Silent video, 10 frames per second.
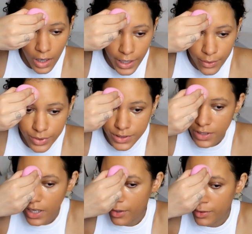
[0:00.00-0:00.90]
I
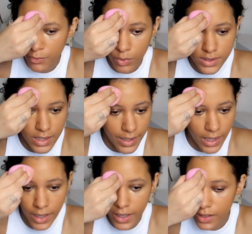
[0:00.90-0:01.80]
reached out and was like,
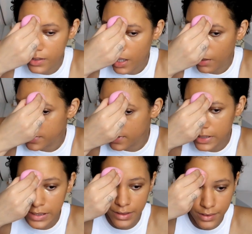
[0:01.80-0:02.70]
hey, I'm
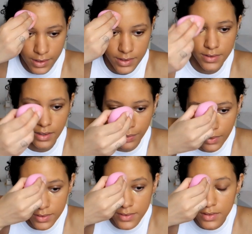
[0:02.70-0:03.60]
studying this at
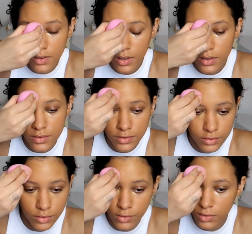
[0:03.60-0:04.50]
this
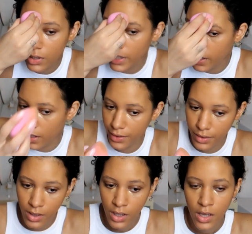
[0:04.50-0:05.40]
school
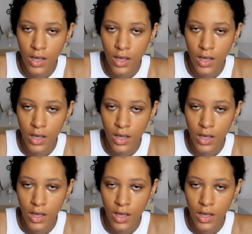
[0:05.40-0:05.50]
and